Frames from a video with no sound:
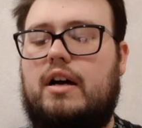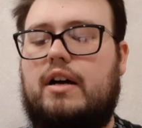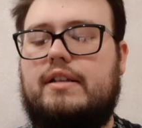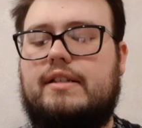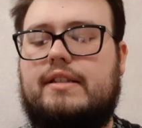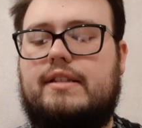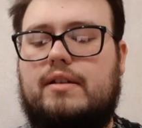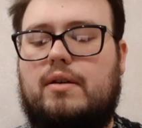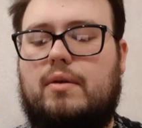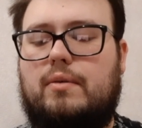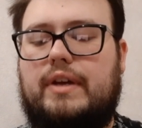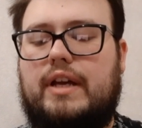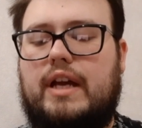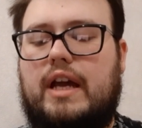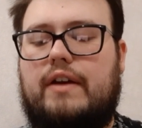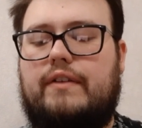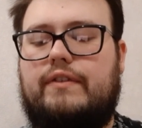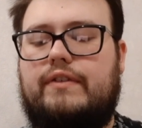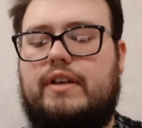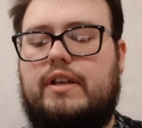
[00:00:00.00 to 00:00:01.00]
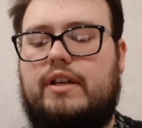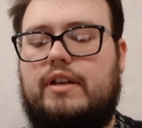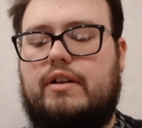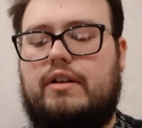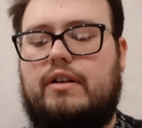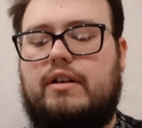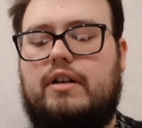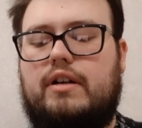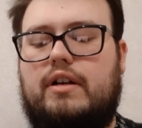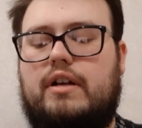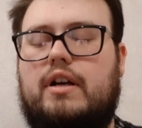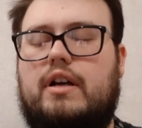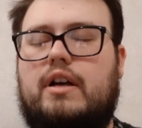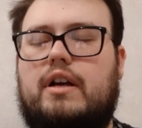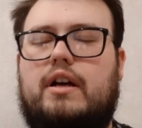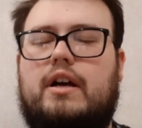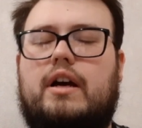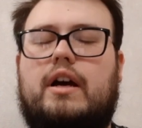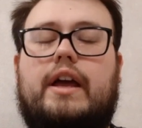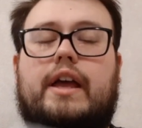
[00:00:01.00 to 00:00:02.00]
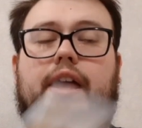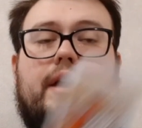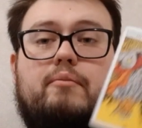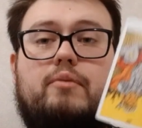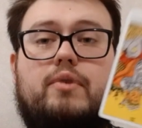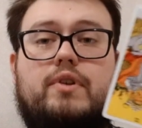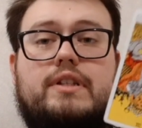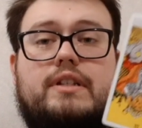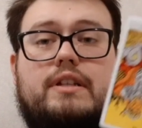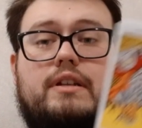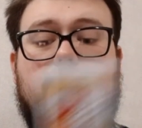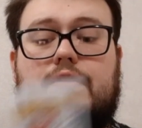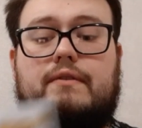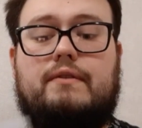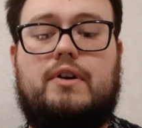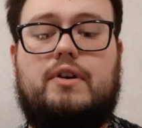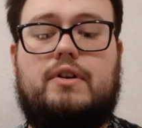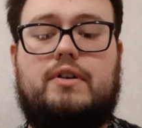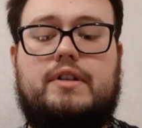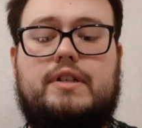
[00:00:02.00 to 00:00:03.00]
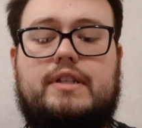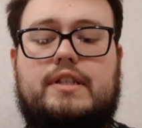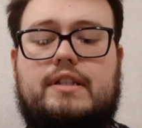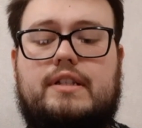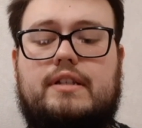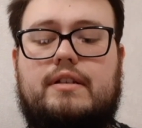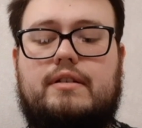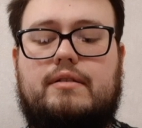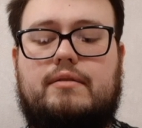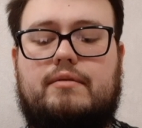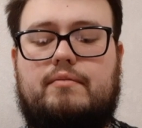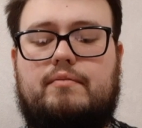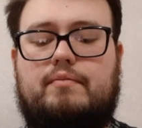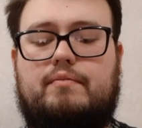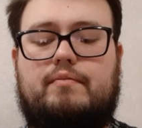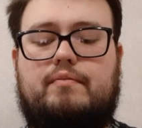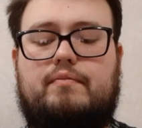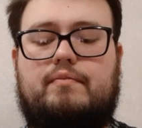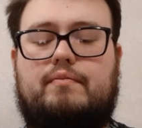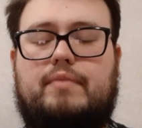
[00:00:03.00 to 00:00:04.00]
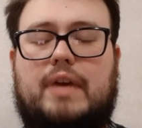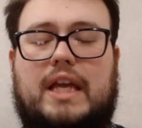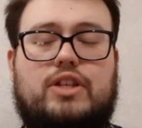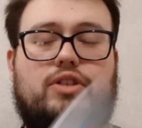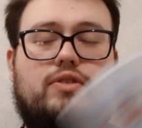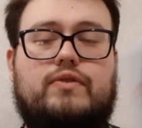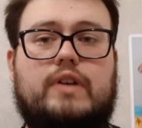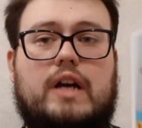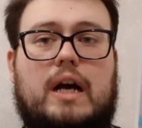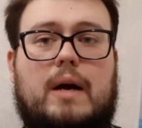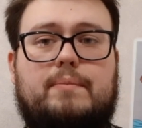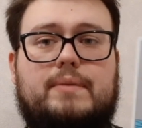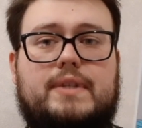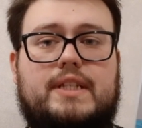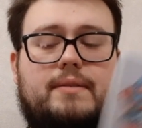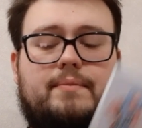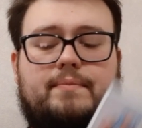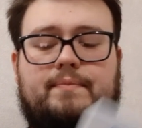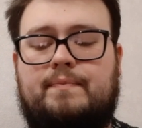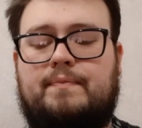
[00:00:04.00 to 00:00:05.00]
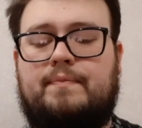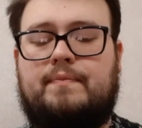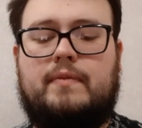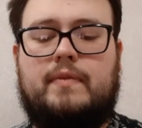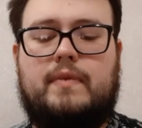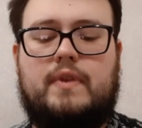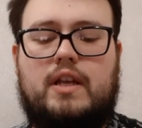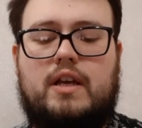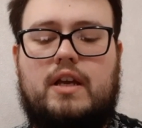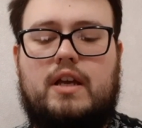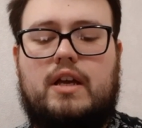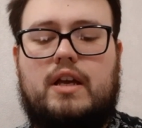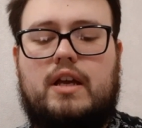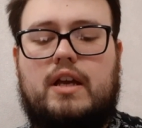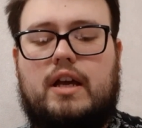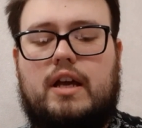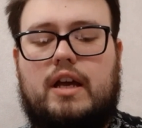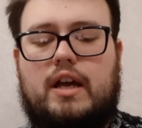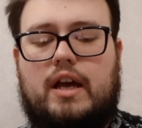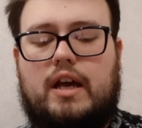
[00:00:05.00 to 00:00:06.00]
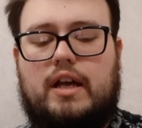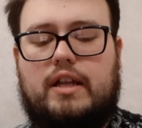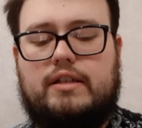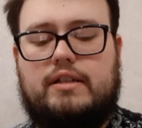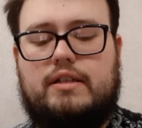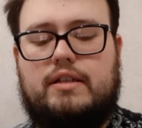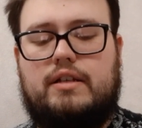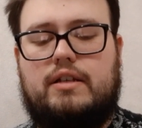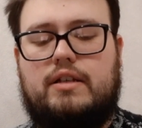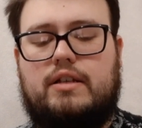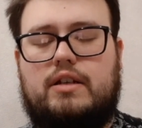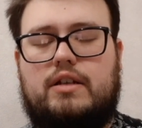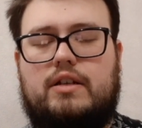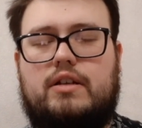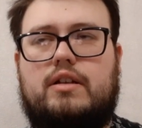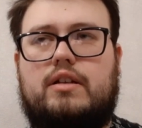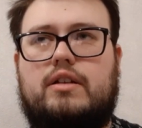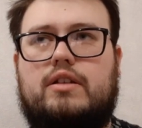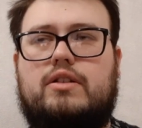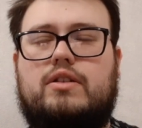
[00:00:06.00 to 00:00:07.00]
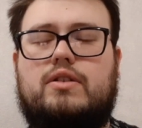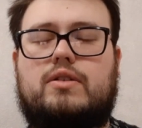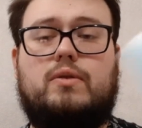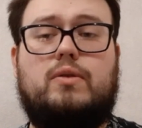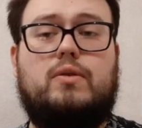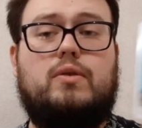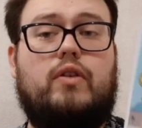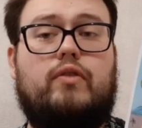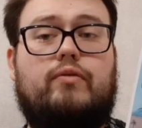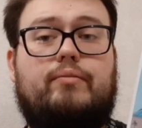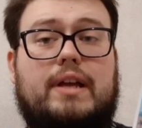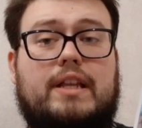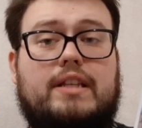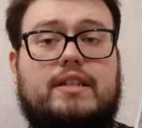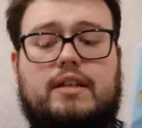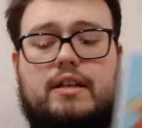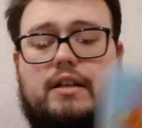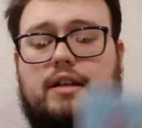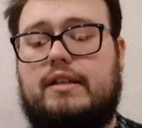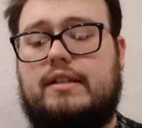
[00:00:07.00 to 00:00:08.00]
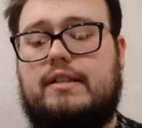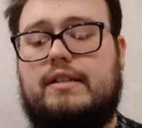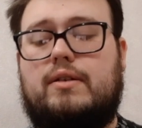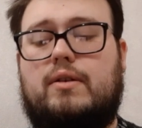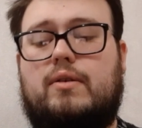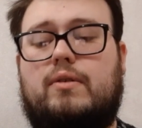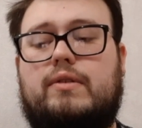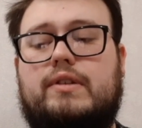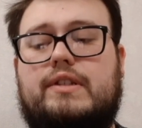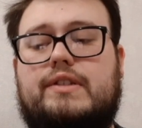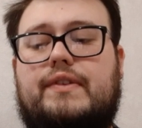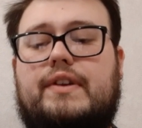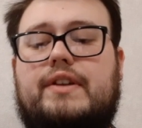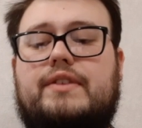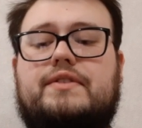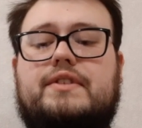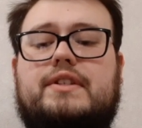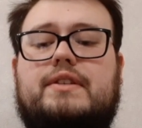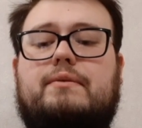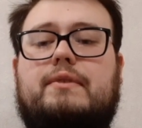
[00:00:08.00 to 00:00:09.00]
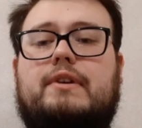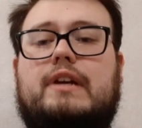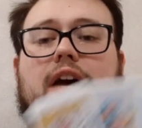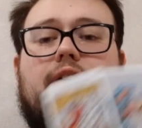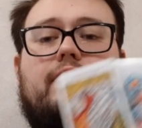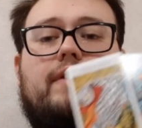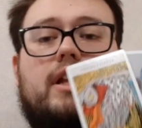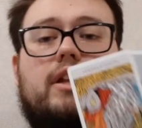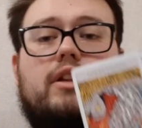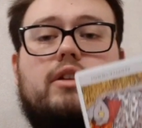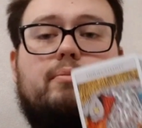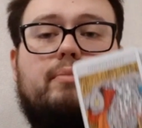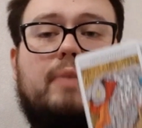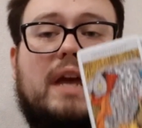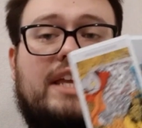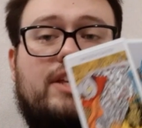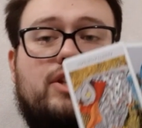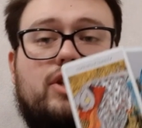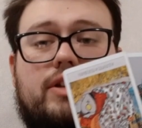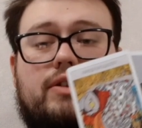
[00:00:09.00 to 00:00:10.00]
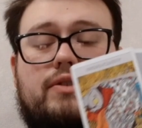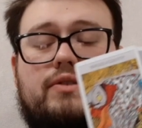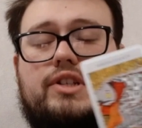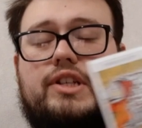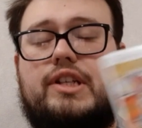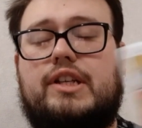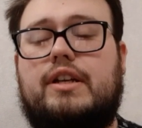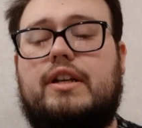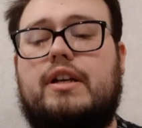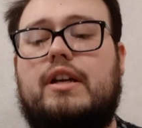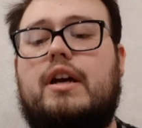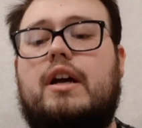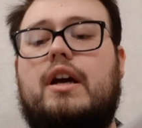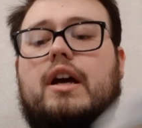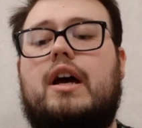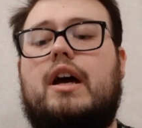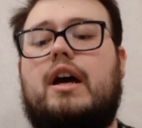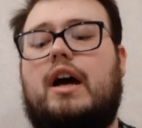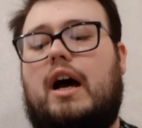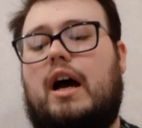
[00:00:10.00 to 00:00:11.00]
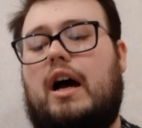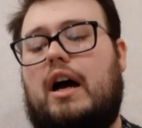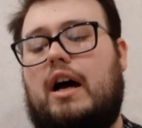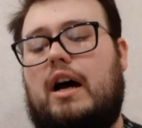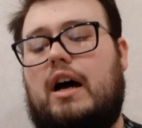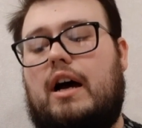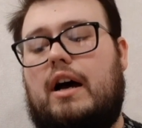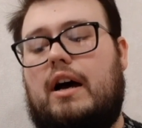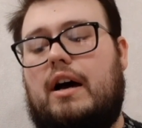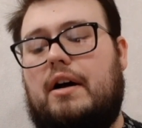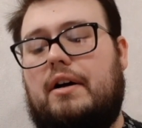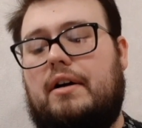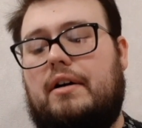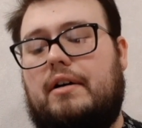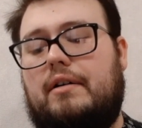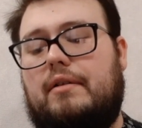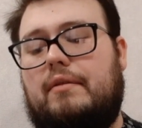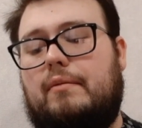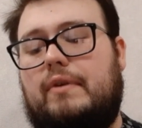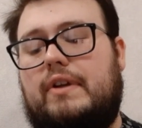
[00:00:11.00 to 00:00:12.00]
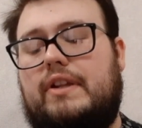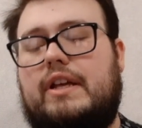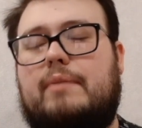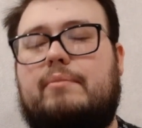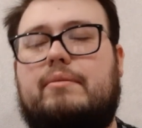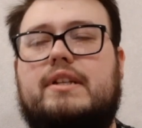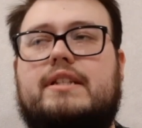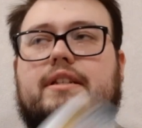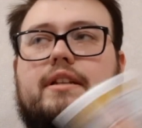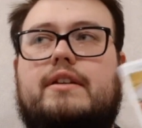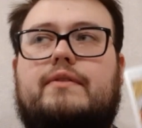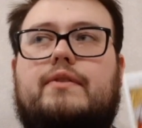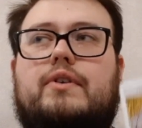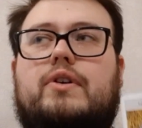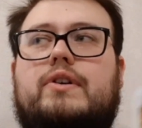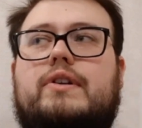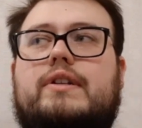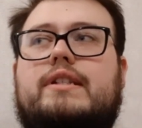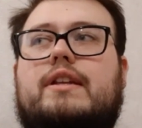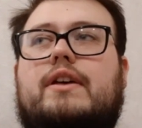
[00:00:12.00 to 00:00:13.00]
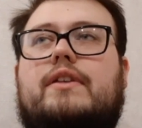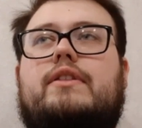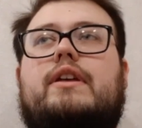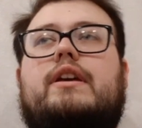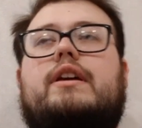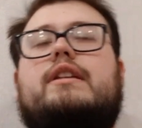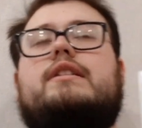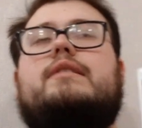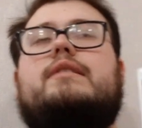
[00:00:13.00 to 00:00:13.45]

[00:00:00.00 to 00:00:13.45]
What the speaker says: So we have here Empress in reverse, Page of Cups, and Two of Pentacles. So it's really interesting. We have another page energy. With the Empress in reverse, I think it's